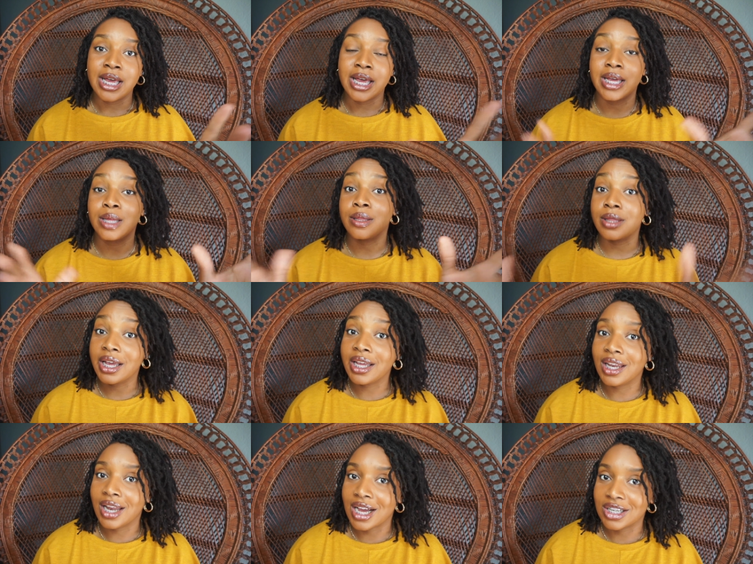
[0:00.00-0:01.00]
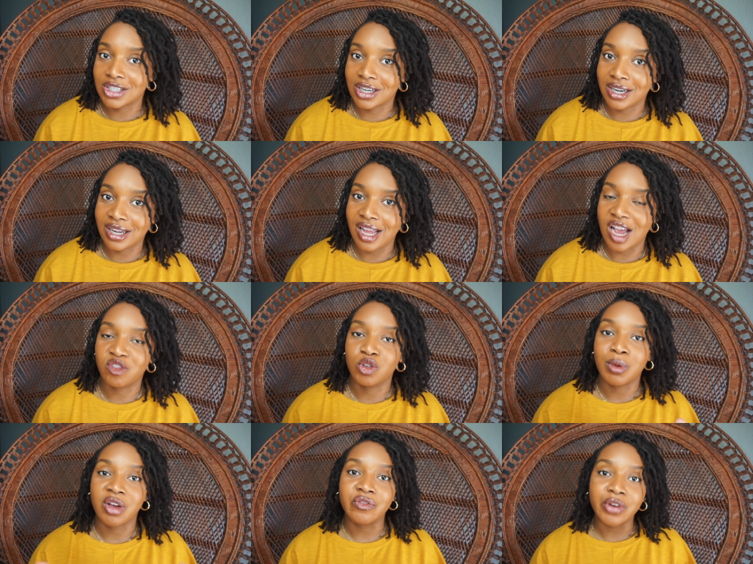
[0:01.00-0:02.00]
a second lock journey after
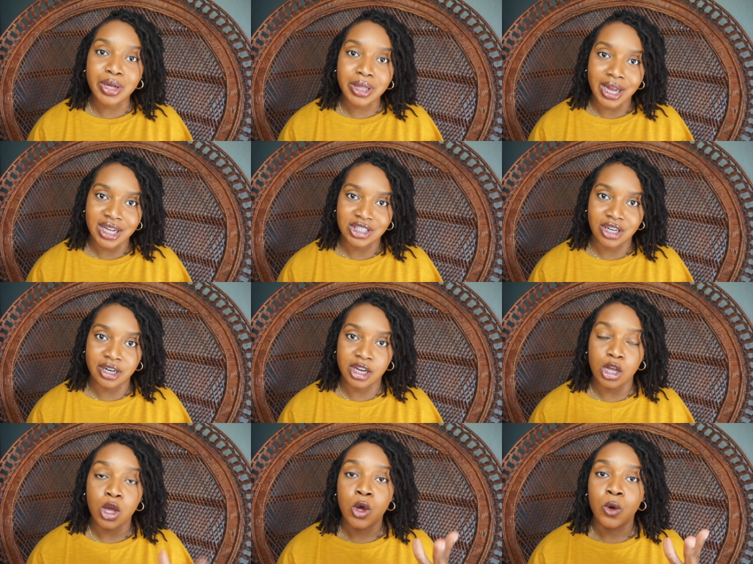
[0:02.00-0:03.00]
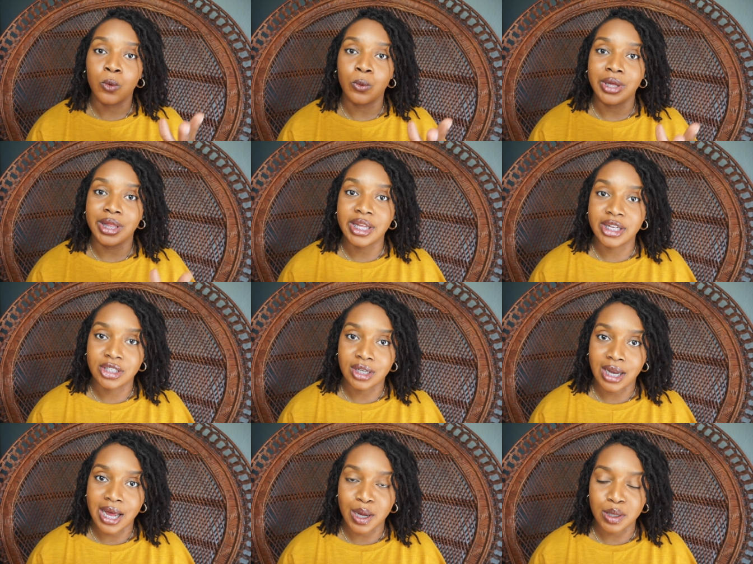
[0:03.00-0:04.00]
my first lock journey with
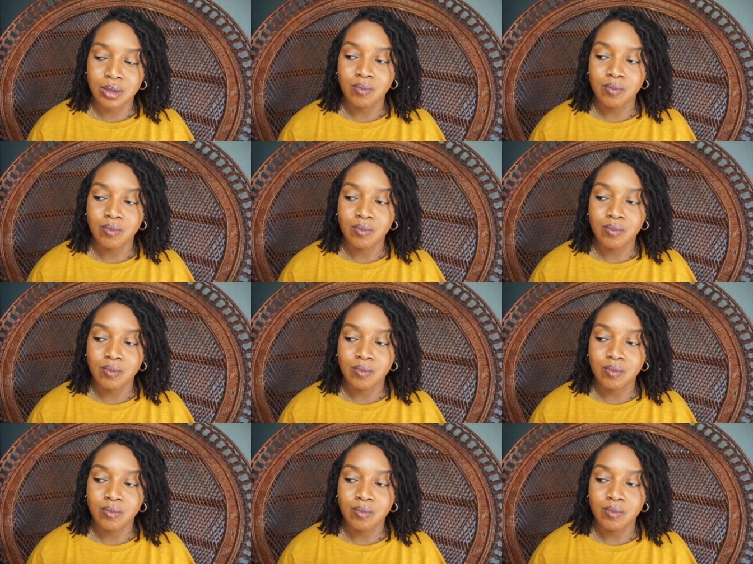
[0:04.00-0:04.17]
interlocks.